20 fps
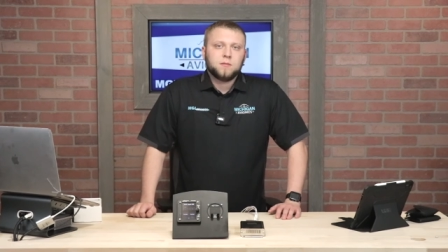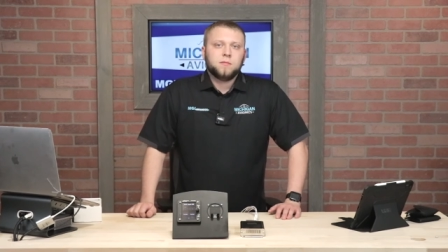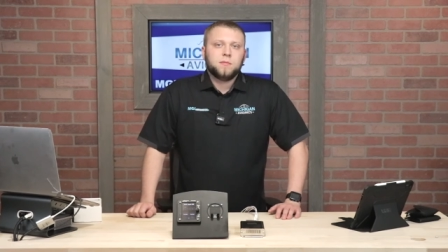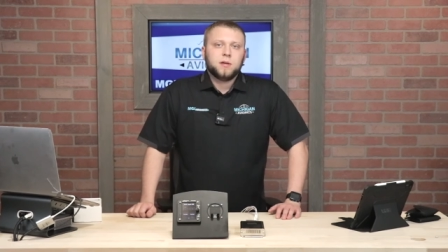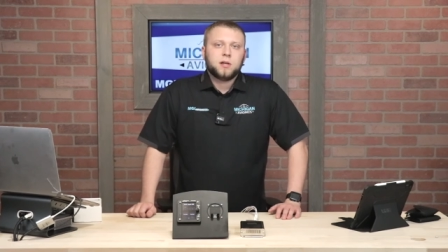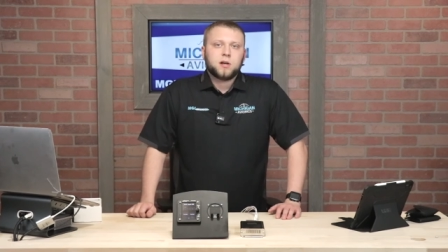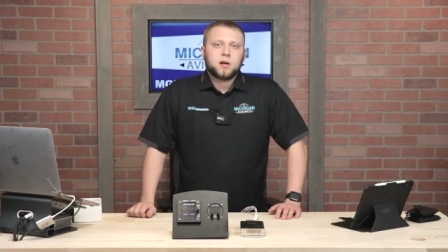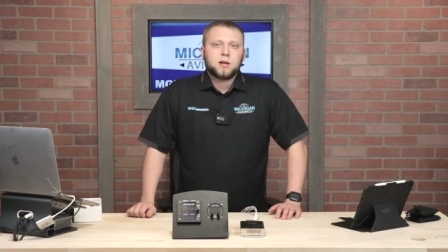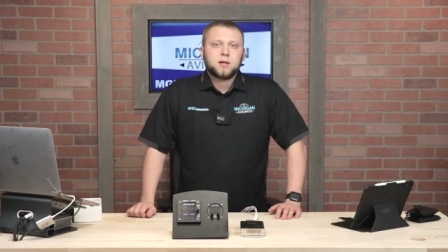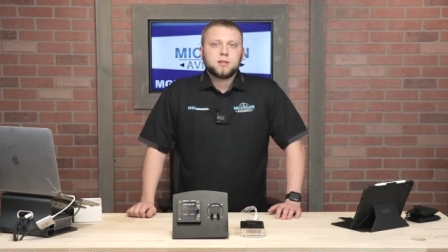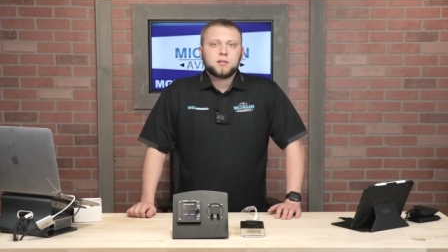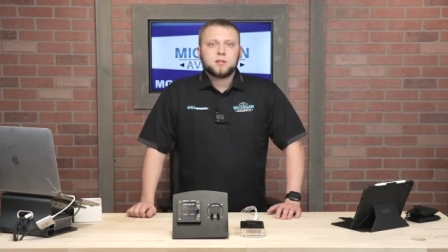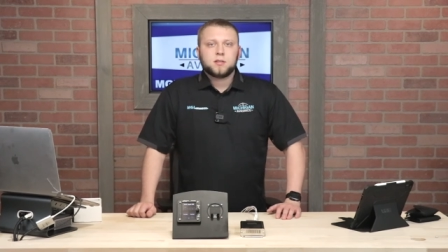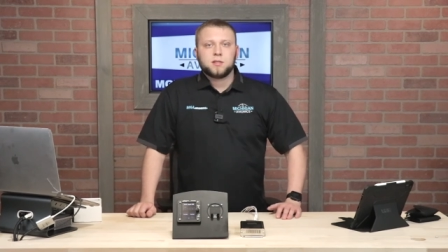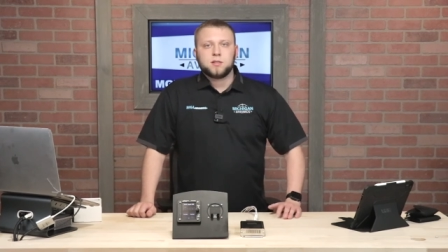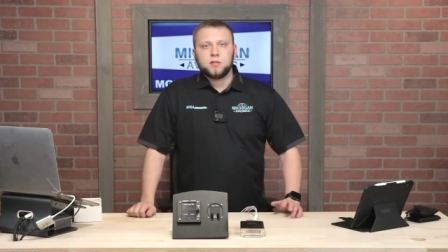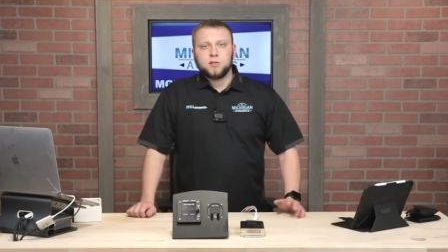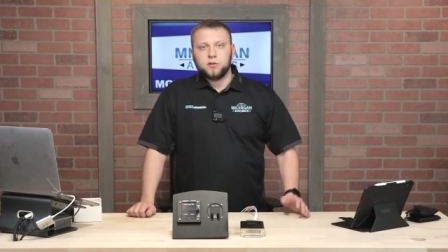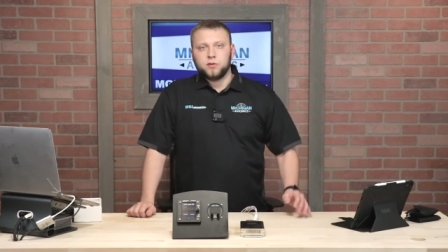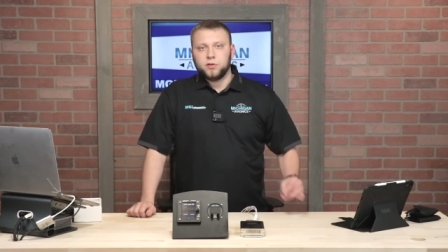
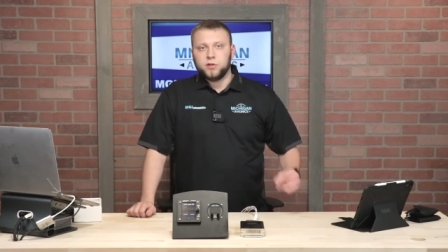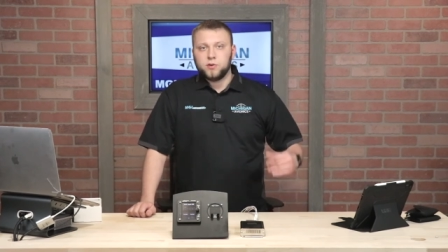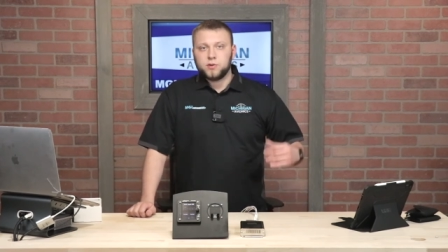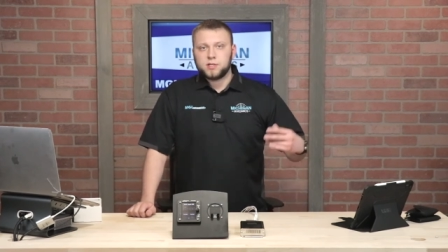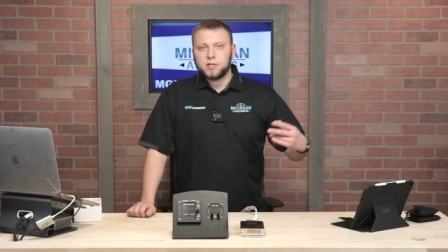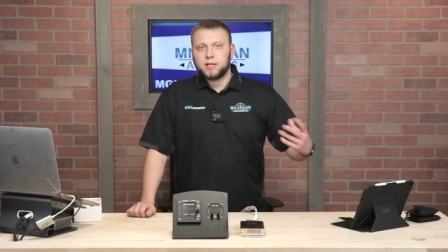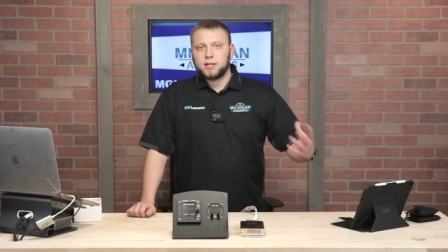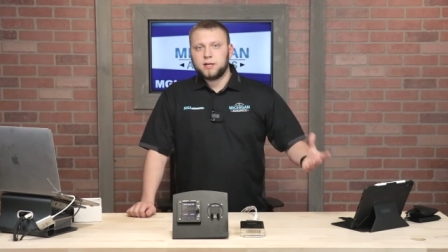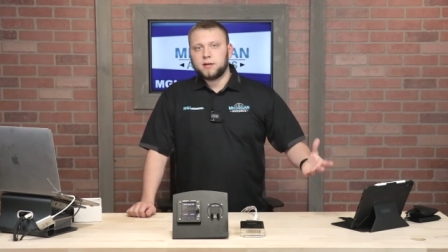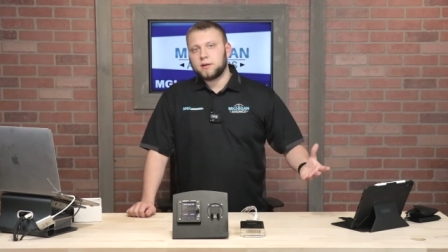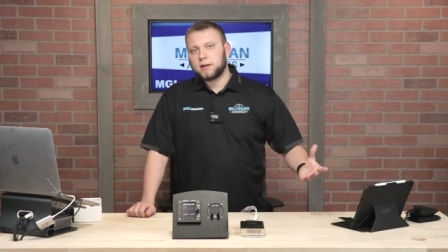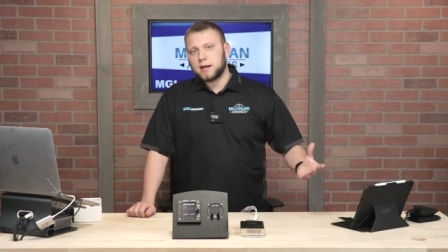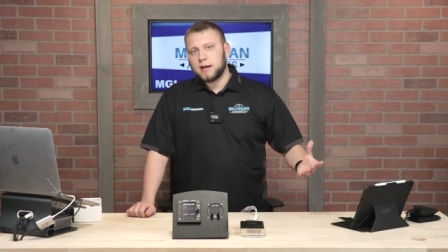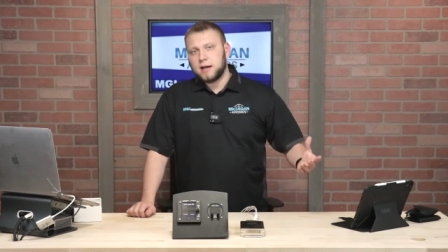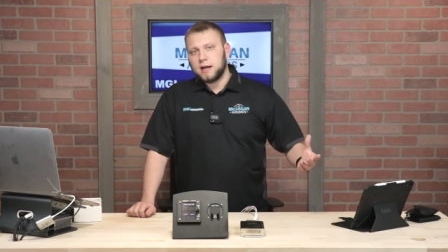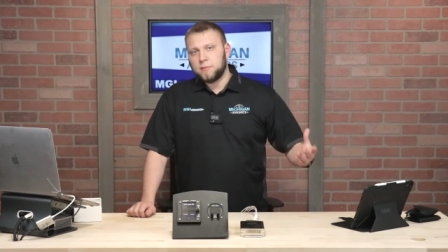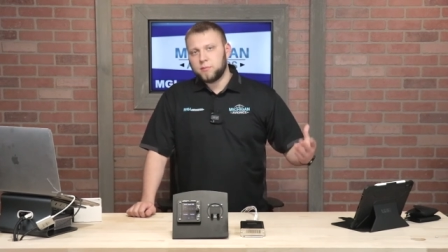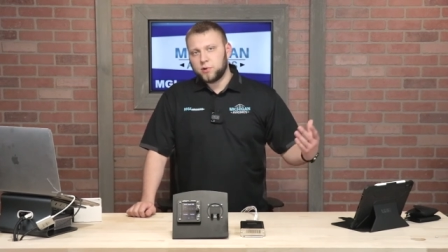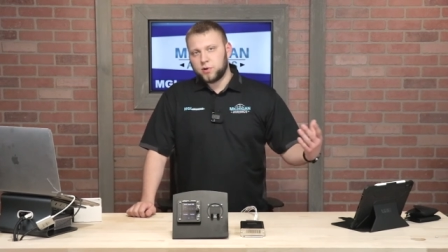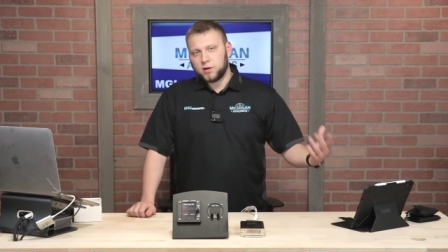Because you're using an
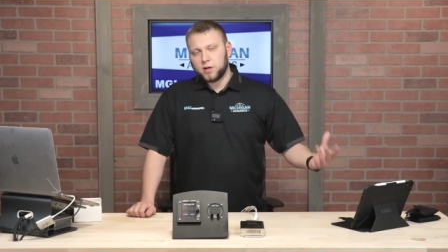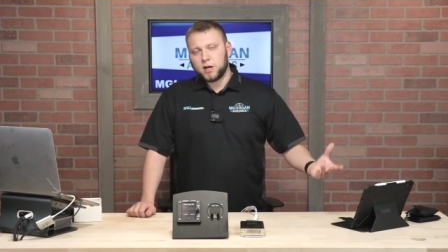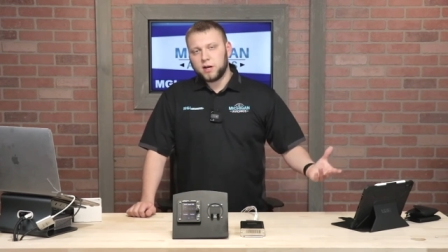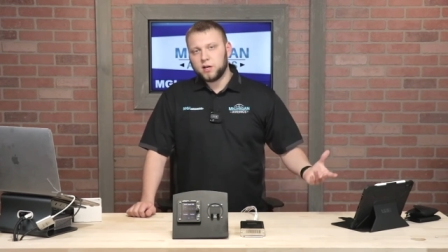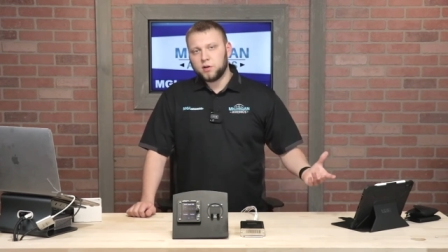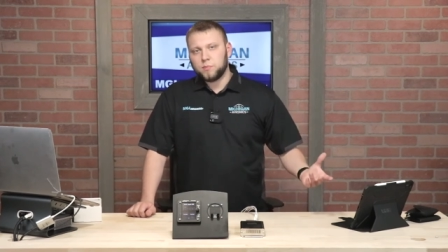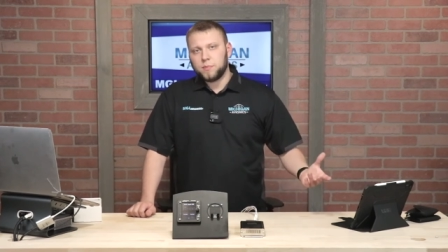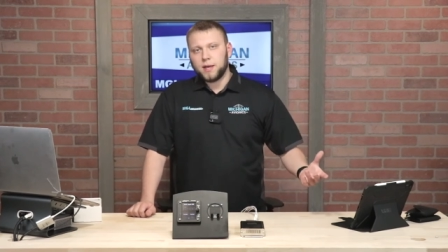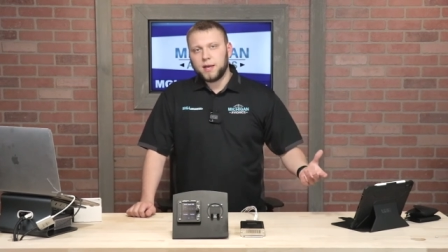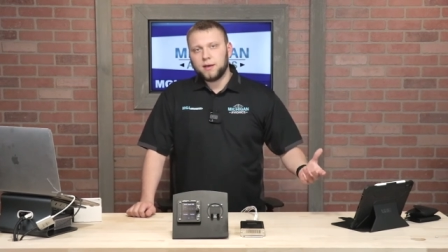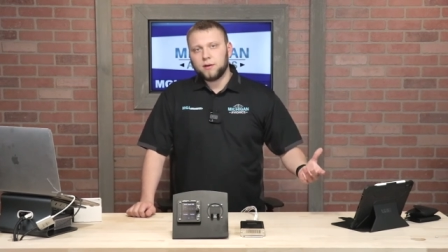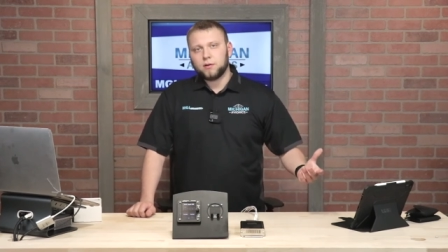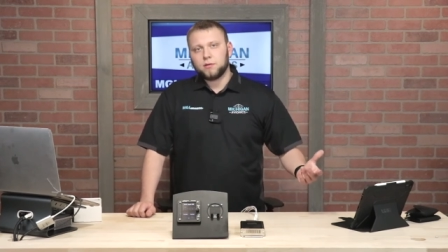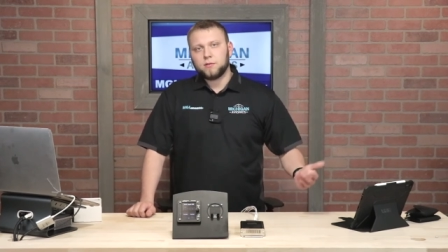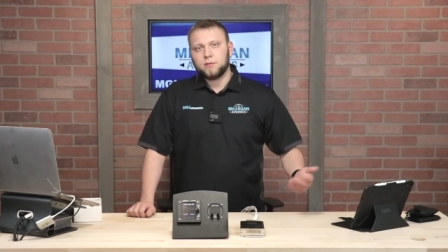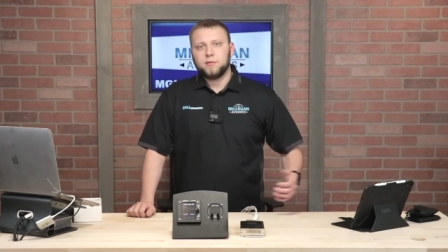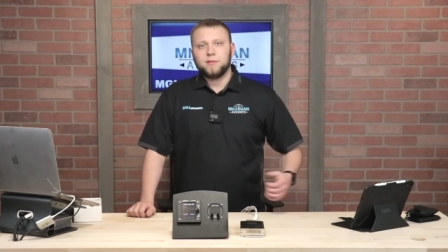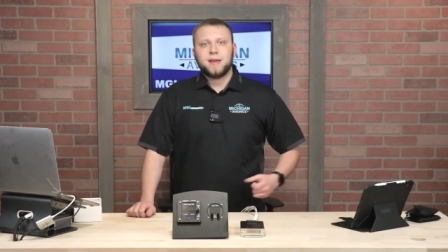intercom or an audio panel,